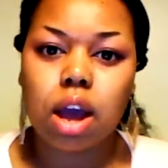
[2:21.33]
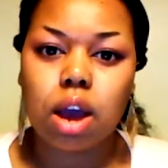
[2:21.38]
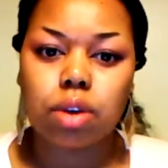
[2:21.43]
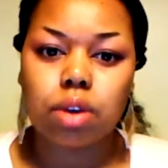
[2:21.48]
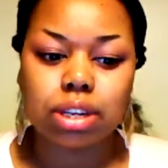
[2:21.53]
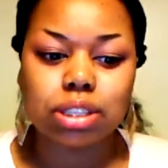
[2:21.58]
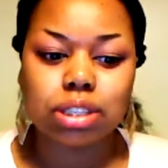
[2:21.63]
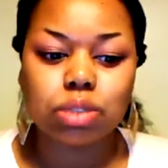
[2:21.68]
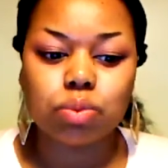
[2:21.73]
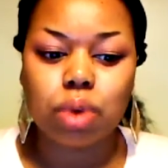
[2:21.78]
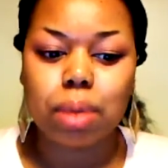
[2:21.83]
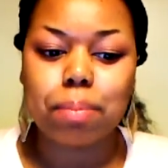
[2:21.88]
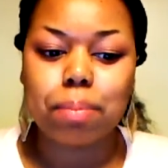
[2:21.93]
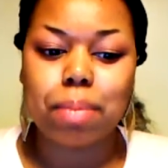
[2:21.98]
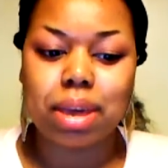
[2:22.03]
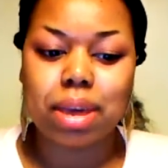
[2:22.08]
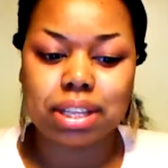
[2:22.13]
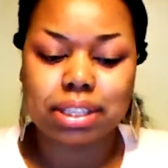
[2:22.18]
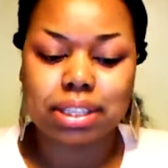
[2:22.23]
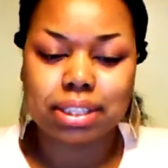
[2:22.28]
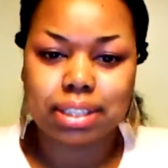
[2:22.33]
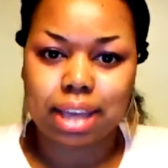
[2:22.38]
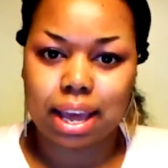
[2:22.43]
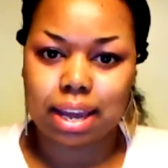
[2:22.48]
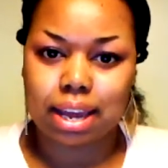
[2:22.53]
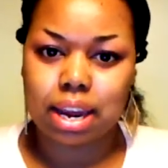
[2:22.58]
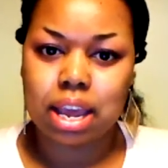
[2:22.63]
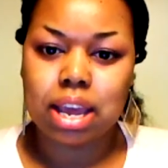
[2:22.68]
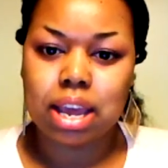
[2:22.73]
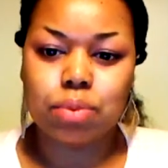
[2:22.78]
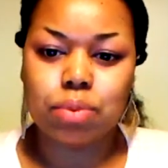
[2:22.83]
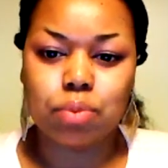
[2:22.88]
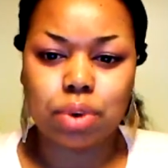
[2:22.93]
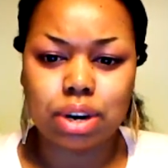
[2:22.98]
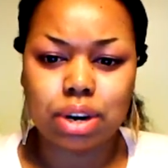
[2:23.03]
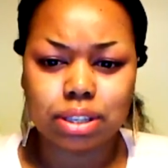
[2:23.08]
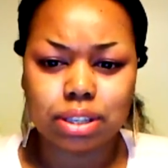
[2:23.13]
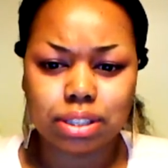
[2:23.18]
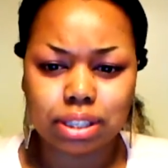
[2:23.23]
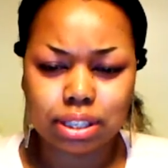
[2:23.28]
this one mother said,
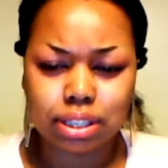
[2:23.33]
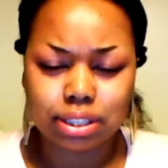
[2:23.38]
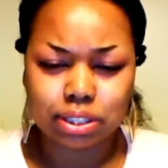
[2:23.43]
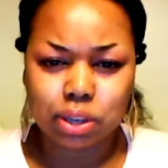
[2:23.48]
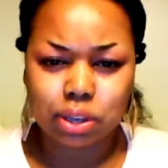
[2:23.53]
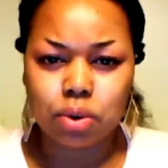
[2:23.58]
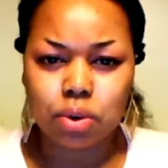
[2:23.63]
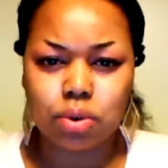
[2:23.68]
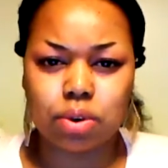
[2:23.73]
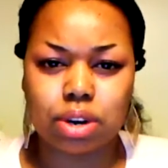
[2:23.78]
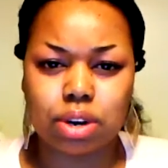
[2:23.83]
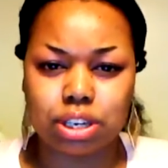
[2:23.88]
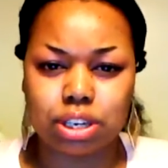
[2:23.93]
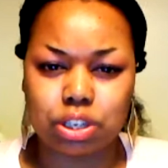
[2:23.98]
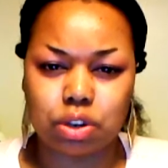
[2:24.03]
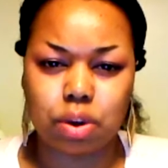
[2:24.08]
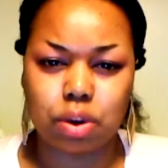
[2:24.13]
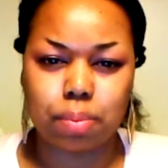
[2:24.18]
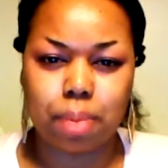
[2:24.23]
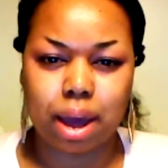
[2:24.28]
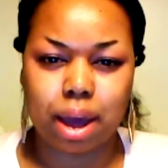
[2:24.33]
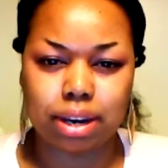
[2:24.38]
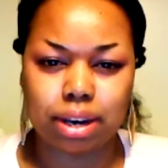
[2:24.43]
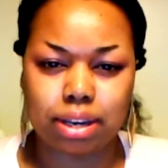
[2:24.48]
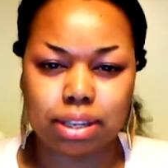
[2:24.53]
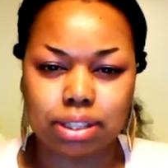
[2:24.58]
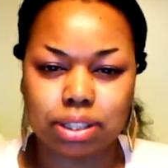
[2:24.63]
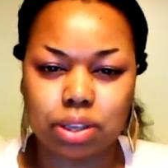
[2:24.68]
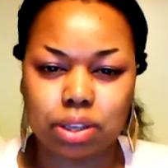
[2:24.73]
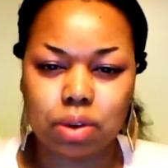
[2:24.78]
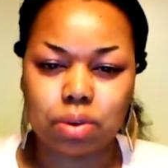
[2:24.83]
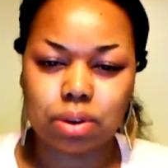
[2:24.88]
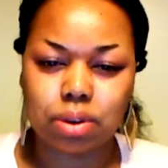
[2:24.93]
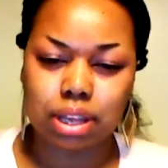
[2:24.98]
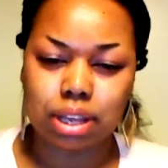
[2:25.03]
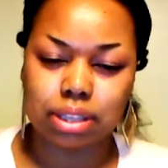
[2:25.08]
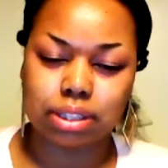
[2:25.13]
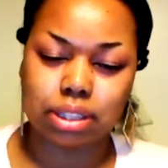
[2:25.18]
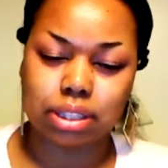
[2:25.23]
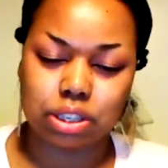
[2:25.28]
what is the school going to do about it? The school
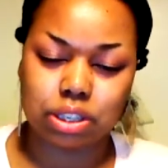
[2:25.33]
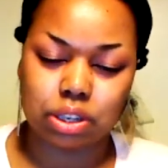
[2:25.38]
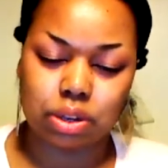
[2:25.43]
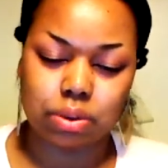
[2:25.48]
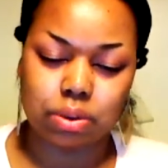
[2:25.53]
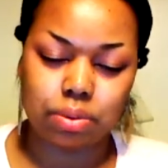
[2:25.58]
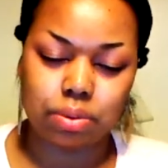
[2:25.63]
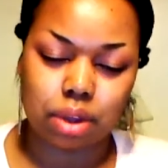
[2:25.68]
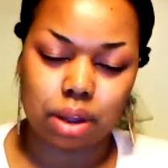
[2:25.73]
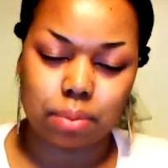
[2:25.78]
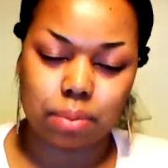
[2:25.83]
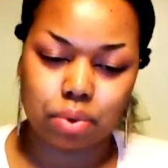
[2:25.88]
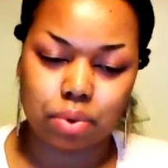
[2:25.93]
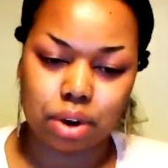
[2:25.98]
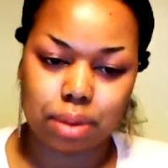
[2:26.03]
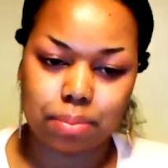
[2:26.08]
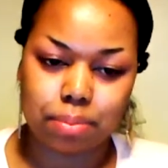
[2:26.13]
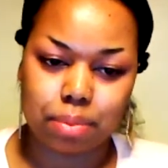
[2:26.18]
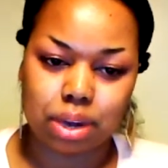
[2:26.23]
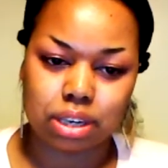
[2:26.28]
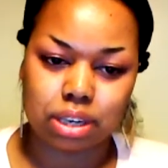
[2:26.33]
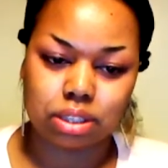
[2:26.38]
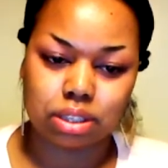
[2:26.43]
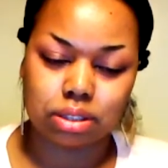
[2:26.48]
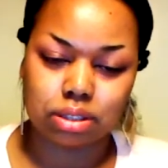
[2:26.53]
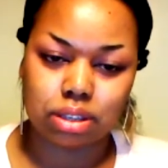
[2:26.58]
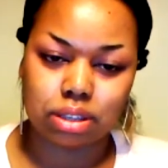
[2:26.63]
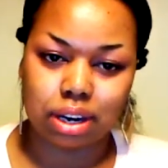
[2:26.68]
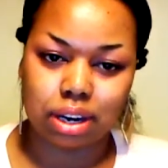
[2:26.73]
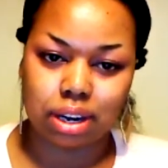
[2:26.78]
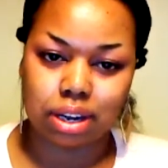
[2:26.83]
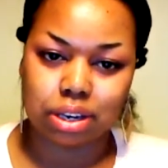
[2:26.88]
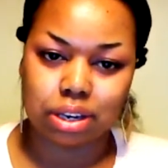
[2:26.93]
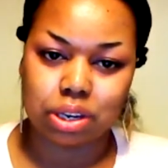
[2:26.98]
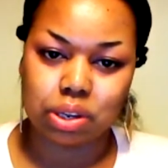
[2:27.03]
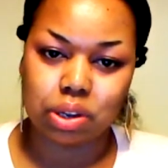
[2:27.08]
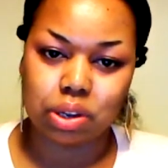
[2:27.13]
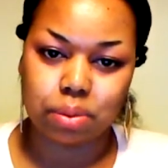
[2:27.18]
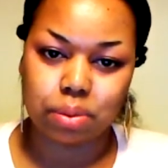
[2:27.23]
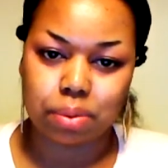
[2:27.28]
needs to do pretty much, they need to
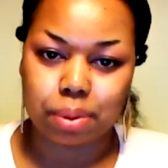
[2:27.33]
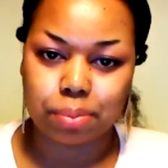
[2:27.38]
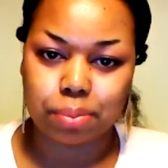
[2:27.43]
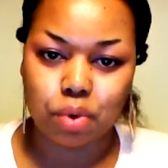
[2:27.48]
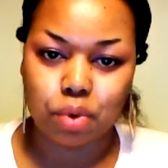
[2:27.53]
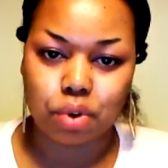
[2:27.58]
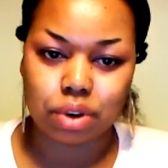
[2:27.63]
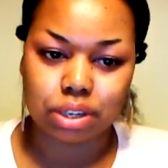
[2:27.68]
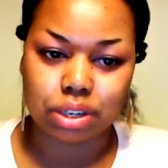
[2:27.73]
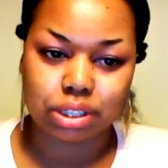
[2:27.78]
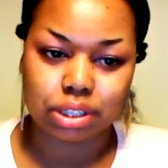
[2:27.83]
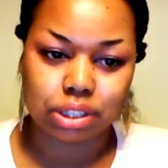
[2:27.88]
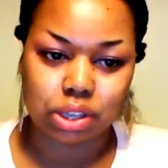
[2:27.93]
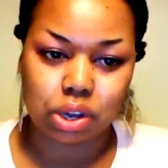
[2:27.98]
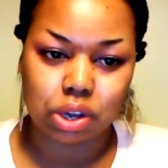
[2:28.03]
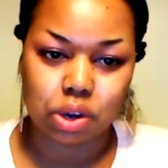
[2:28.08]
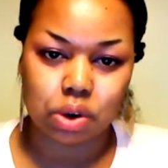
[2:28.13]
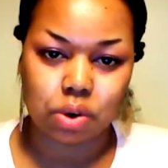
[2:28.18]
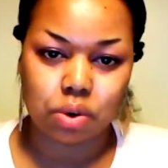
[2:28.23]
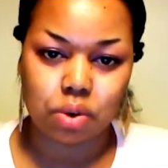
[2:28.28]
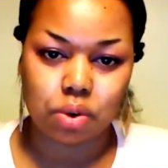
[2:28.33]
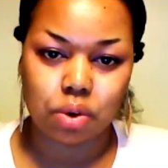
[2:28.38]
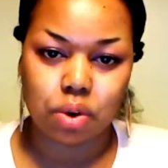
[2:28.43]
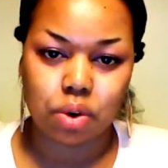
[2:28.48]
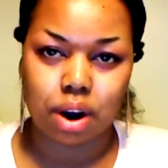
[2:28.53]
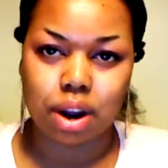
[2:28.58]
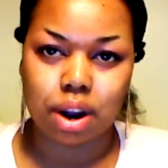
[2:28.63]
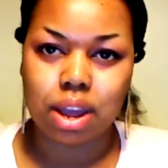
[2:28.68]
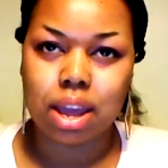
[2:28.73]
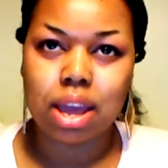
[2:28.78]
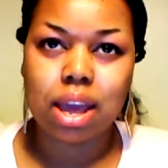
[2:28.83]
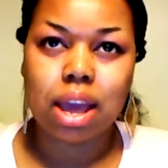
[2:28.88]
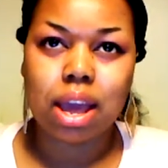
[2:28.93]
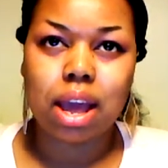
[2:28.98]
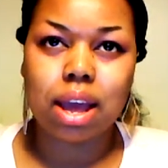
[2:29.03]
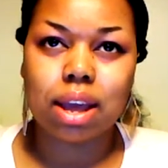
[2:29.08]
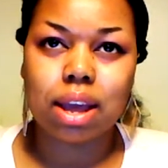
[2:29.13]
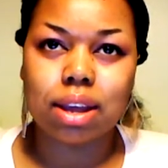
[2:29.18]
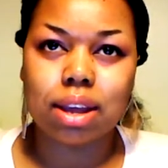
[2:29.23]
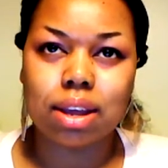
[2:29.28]
do a little bit more in school
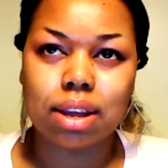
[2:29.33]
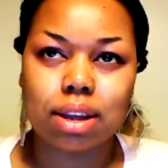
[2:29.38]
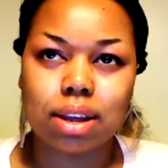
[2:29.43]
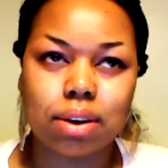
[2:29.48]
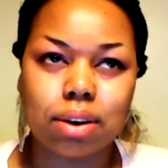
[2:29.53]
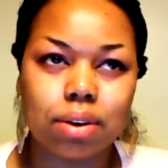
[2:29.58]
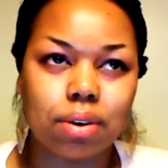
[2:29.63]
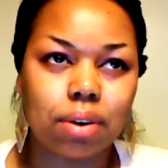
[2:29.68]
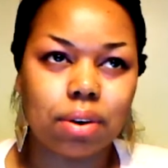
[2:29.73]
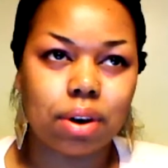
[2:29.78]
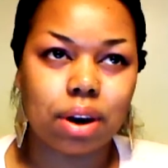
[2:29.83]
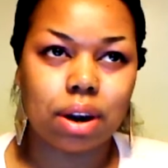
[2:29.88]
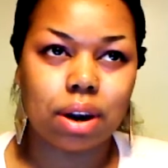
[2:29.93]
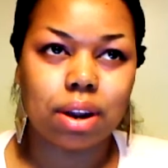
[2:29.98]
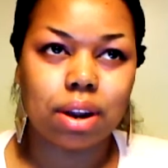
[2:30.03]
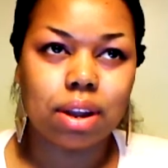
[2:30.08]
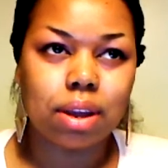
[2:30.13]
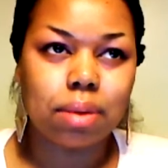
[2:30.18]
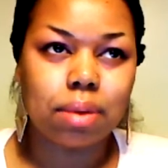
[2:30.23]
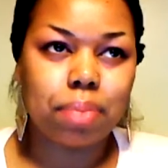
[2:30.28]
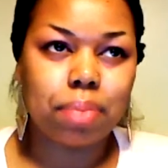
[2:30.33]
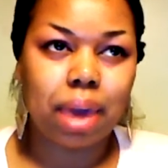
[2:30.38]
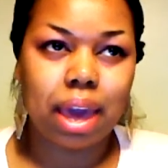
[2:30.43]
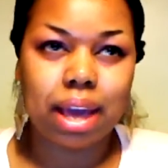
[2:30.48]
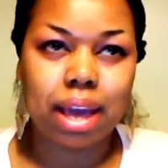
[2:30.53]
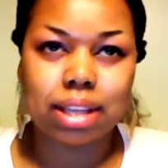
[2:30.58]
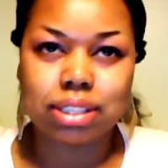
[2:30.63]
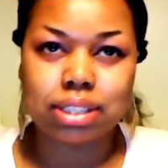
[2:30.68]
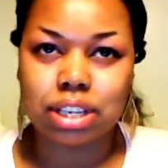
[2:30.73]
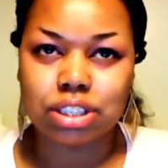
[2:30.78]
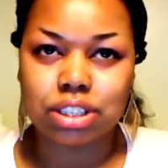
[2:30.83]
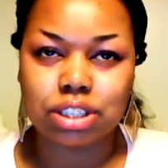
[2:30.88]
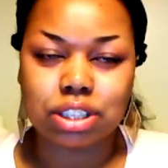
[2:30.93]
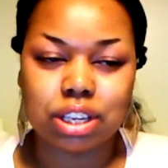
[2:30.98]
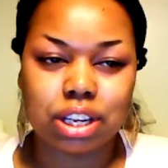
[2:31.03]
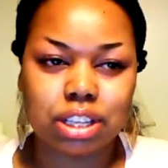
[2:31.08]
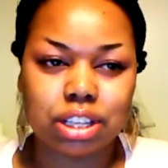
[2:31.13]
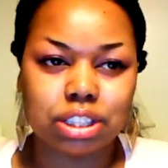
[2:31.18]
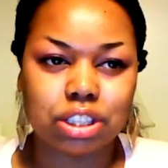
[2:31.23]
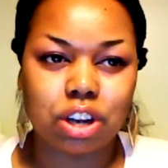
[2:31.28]
or pay attention to
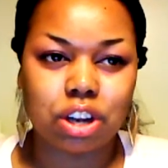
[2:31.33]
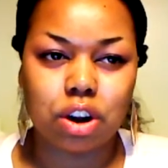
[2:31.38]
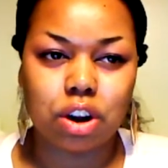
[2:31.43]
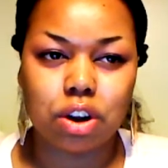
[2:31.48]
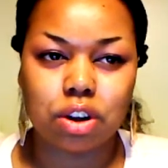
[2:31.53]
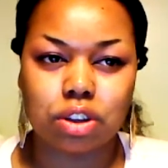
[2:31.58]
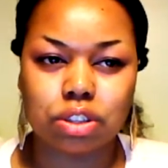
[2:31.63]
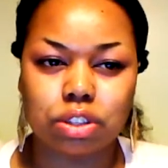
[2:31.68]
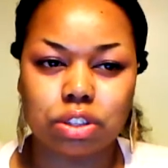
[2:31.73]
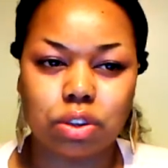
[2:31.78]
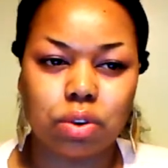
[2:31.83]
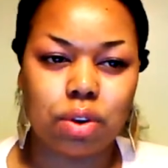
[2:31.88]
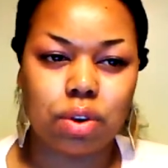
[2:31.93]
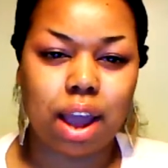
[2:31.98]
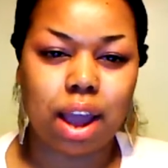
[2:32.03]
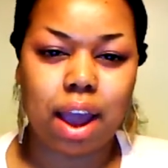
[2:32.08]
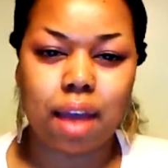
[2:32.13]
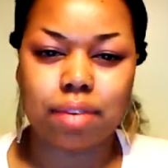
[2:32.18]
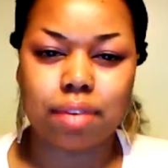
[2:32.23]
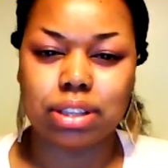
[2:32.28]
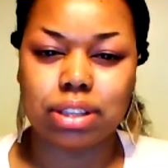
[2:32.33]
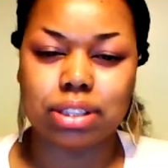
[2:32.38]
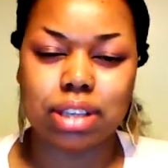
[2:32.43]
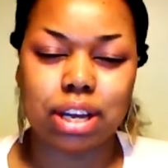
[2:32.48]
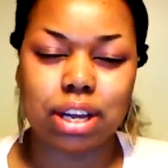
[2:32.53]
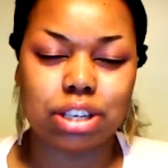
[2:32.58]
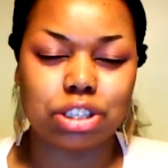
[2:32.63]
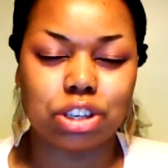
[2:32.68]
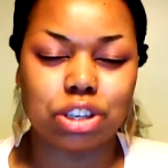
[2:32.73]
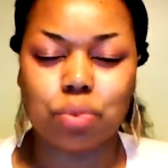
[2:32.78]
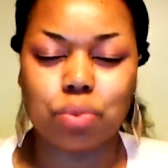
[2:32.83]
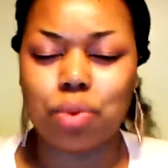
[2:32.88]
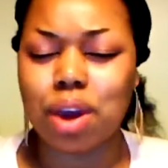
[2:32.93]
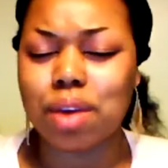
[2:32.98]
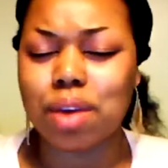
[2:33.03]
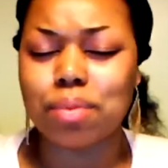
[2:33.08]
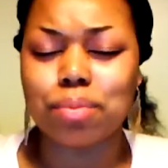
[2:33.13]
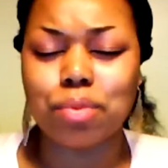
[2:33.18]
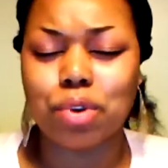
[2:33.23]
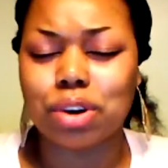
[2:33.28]
these girls or have detention
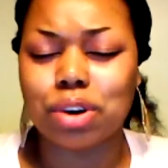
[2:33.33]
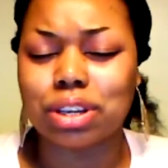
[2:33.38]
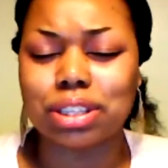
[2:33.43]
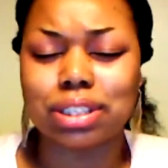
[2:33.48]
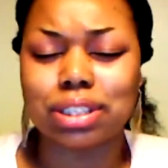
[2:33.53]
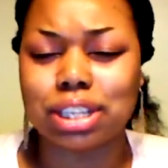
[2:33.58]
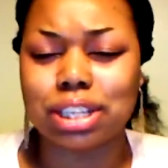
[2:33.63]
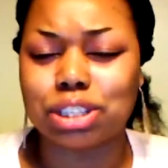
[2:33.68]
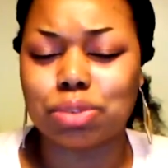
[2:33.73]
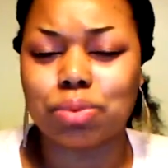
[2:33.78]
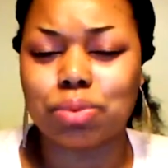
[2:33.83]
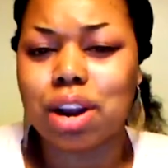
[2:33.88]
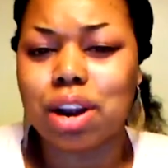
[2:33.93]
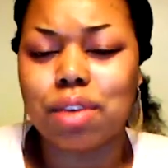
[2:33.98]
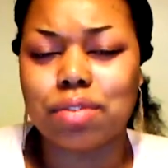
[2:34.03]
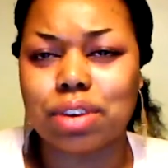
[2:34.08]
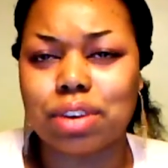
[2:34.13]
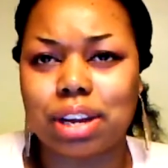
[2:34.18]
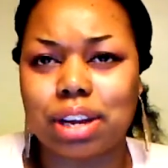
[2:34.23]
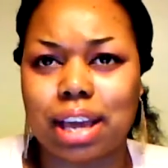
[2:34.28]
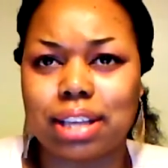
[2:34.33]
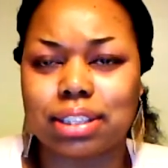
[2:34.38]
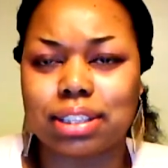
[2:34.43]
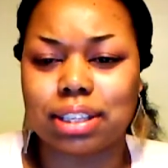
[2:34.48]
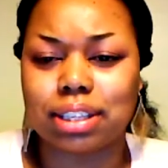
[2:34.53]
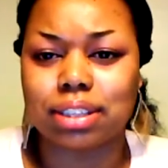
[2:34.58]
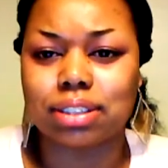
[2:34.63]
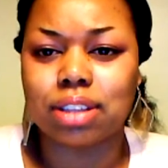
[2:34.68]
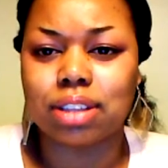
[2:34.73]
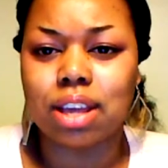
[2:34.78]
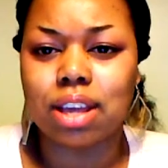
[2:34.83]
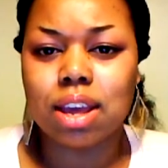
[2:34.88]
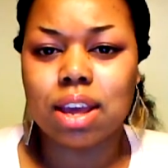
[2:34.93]
or more detention, whatever the case is.